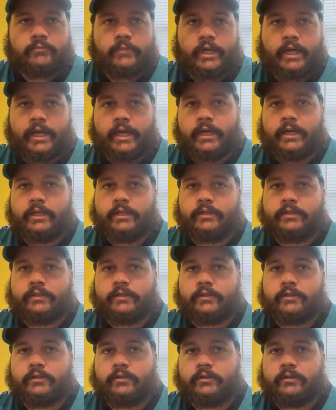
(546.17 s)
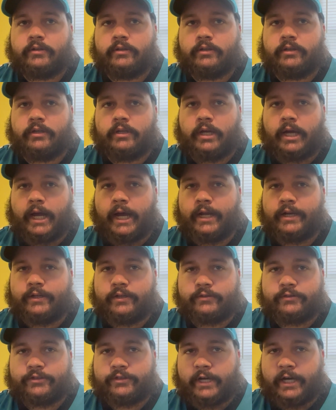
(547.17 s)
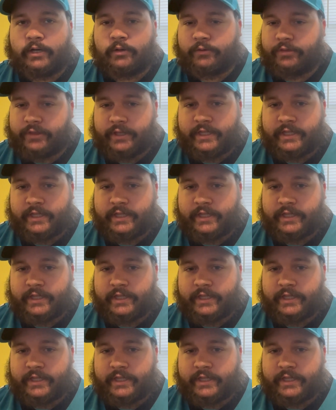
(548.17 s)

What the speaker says: And I don't.